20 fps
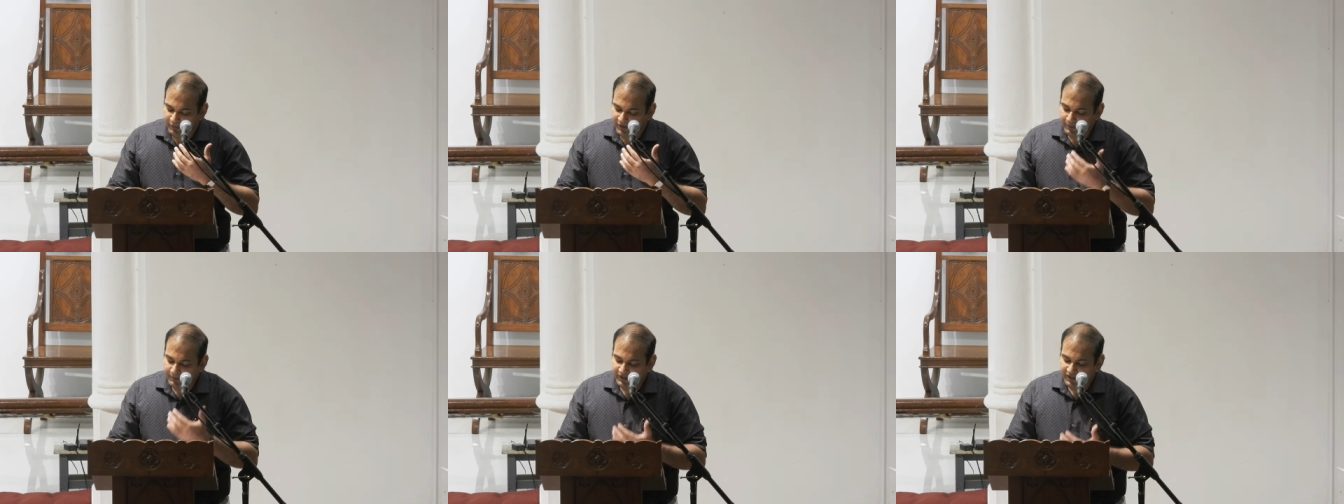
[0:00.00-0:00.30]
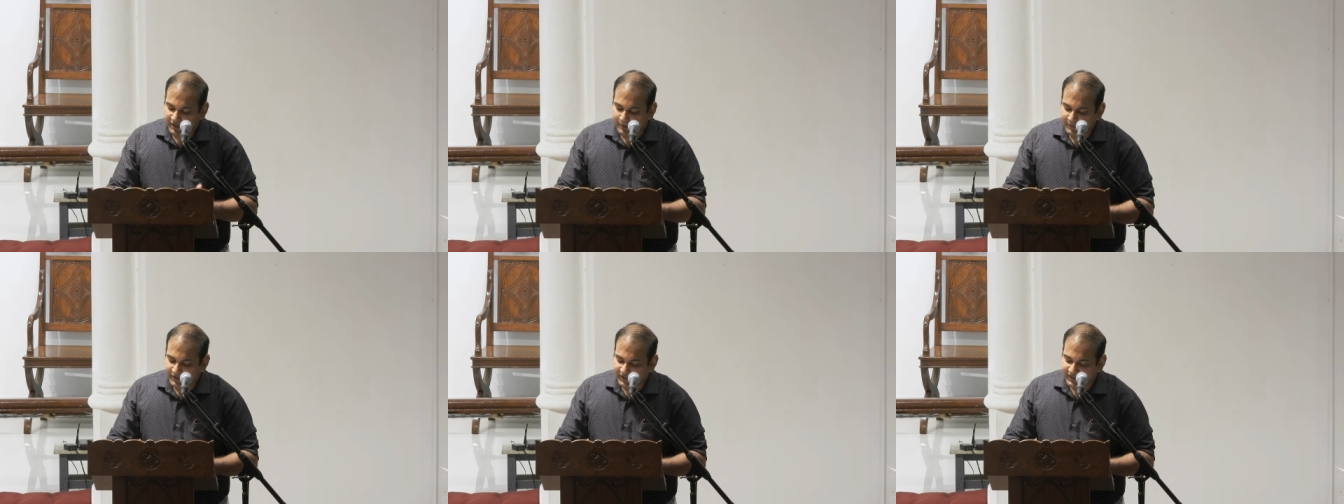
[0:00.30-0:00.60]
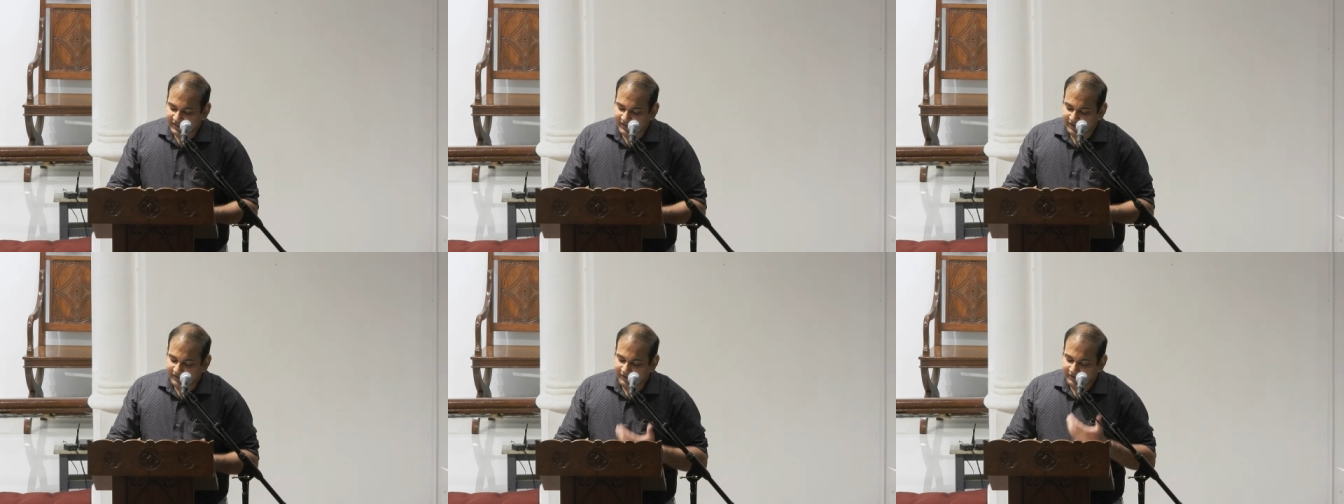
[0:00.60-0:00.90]
people
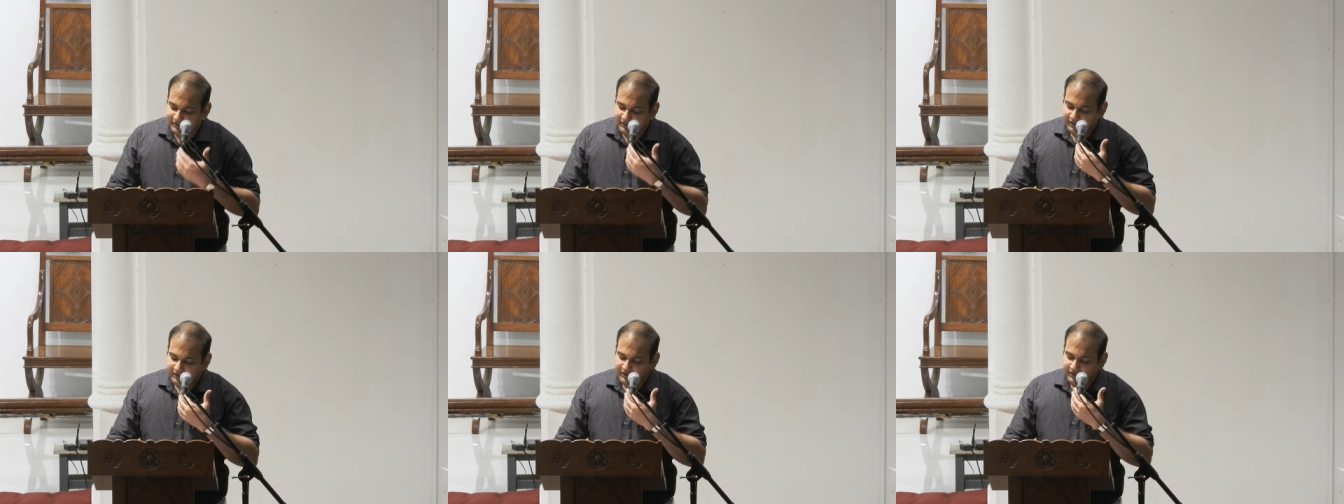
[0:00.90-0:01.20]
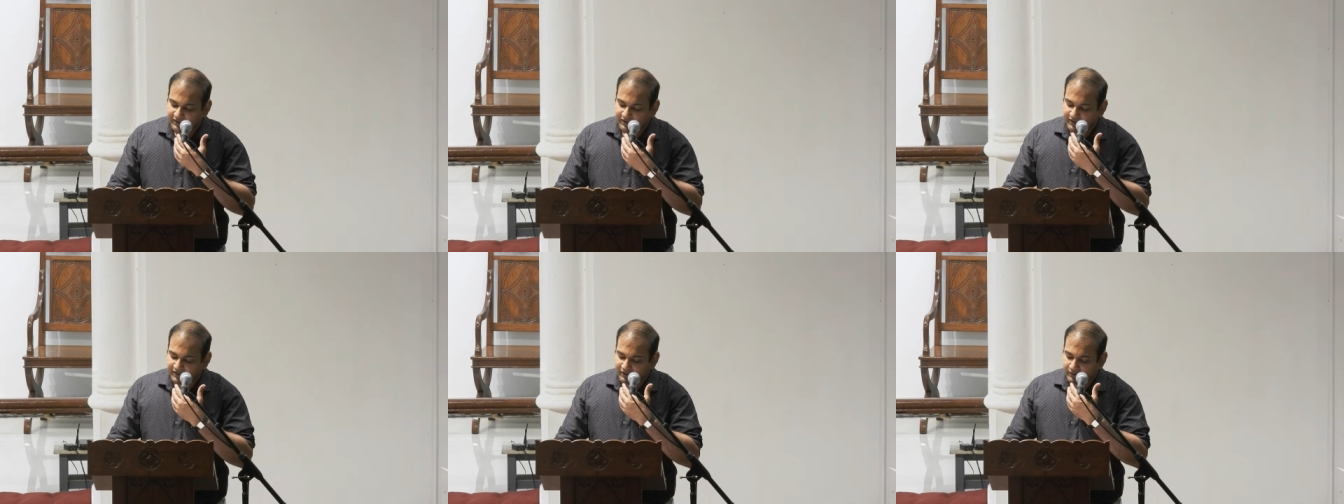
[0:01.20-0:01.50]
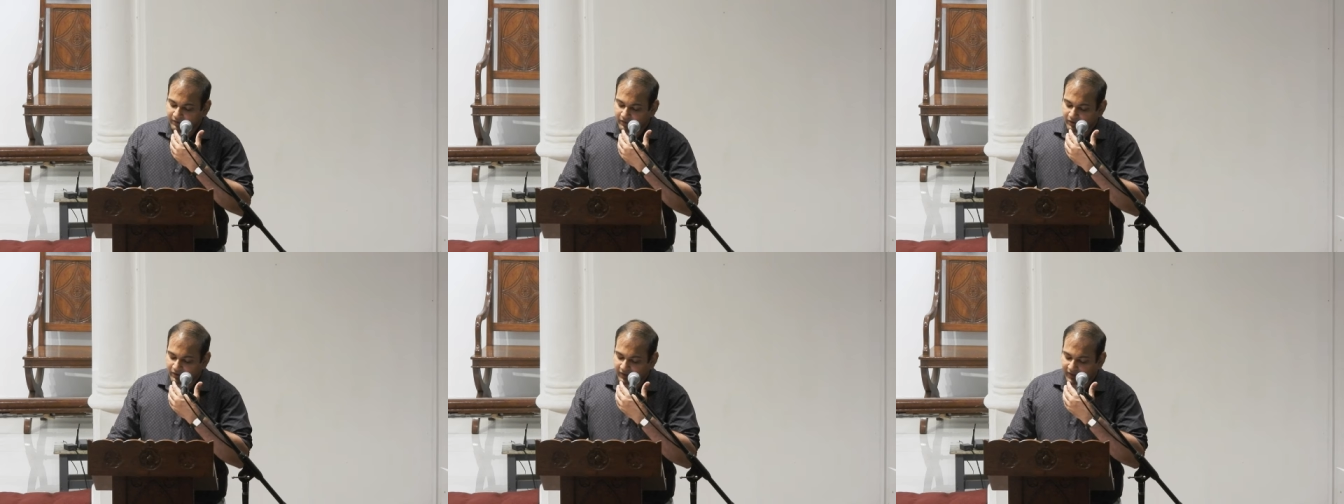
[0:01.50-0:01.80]
committing adultery
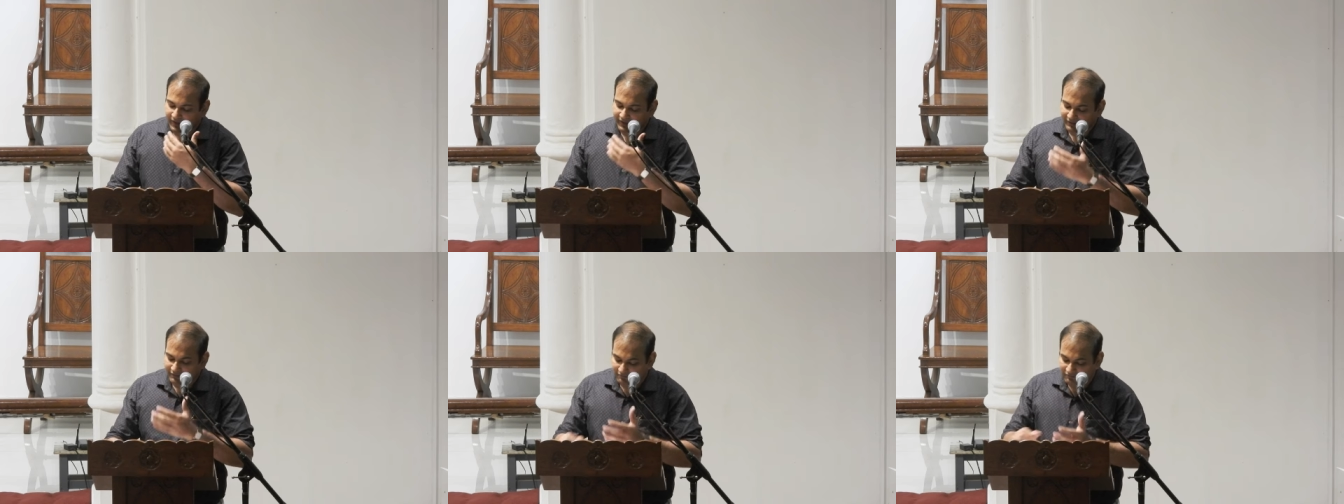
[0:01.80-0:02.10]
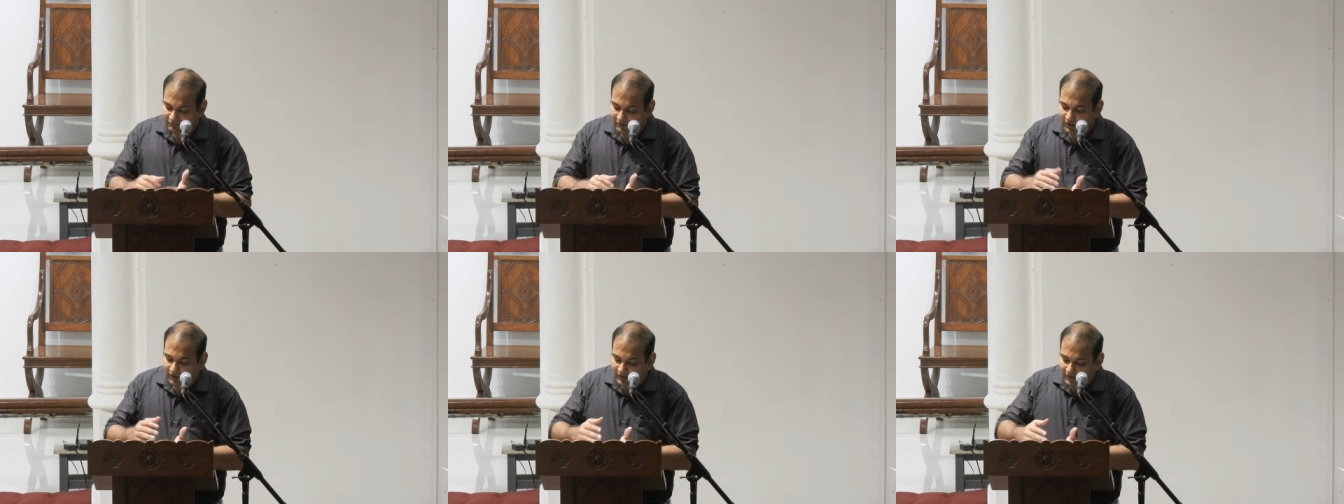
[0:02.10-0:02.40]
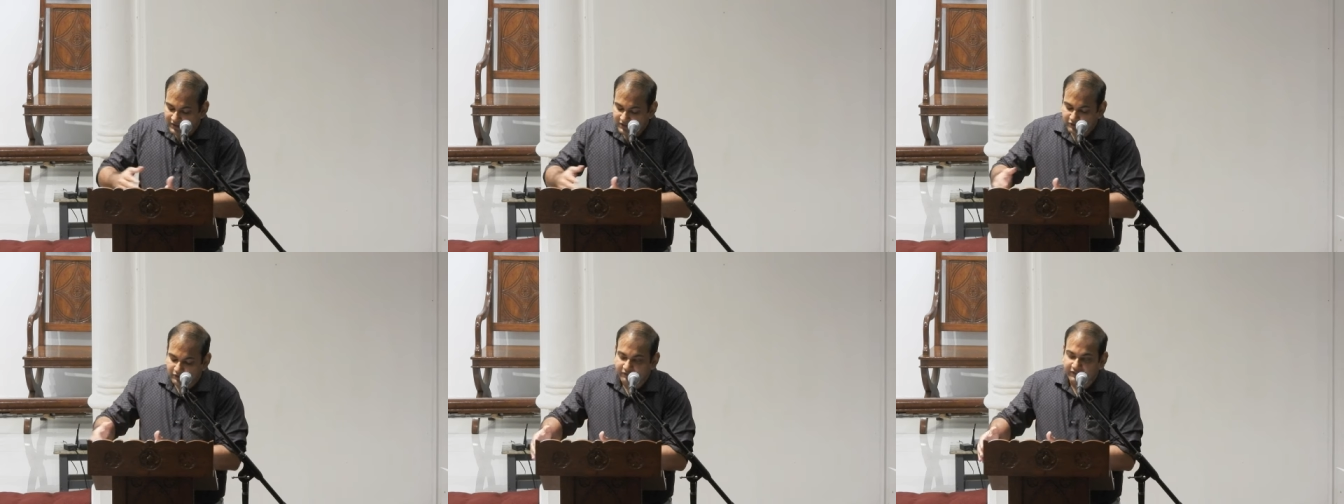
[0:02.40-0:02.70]
and a
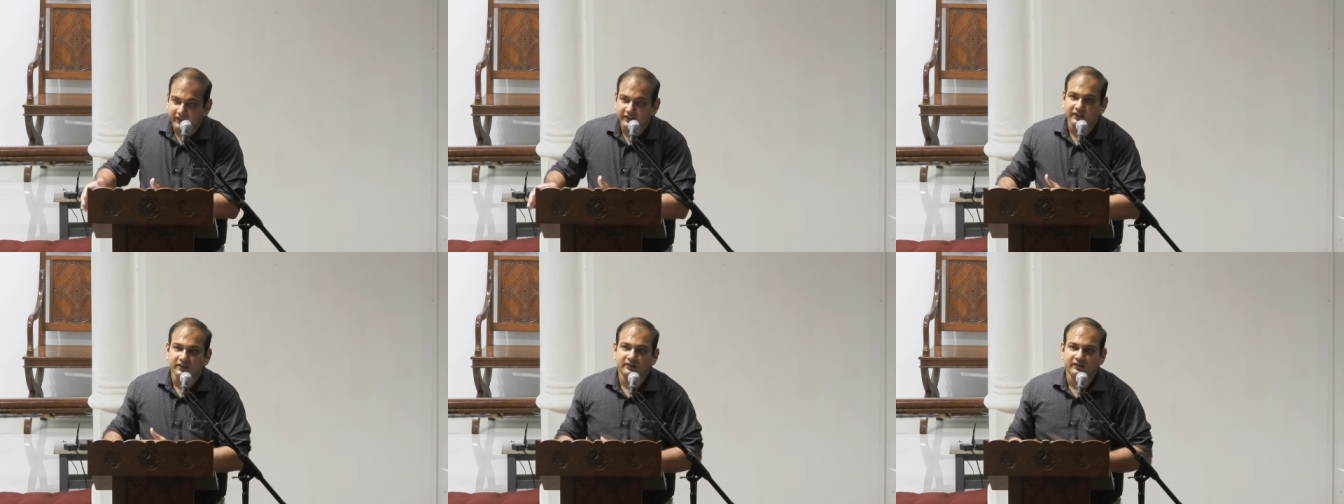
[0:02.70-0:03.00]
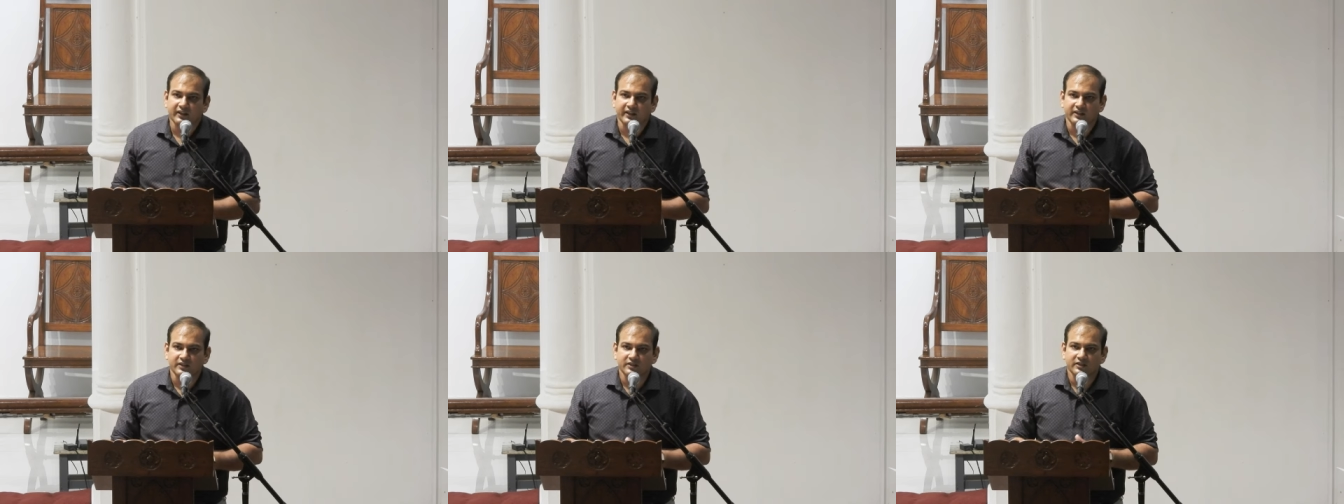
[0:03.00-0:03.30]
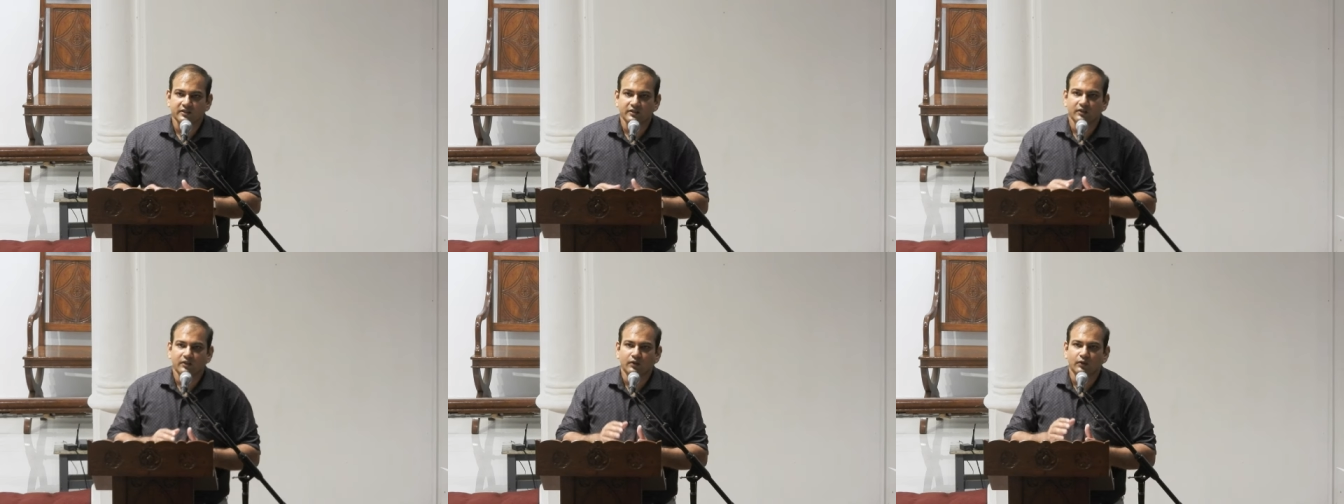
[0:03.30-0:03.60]
list of other
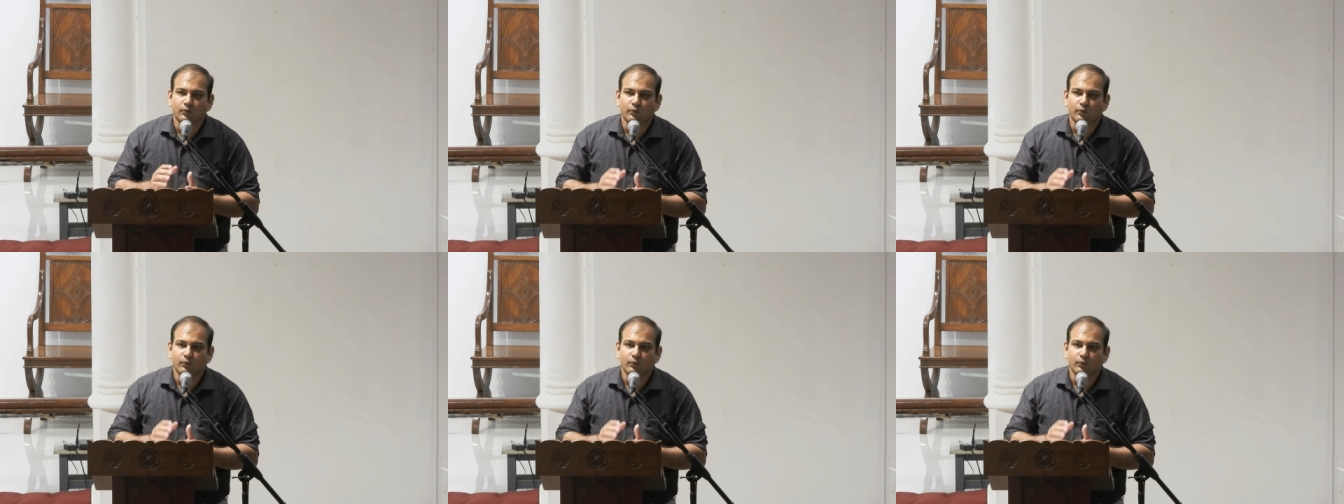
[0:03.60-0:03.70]
things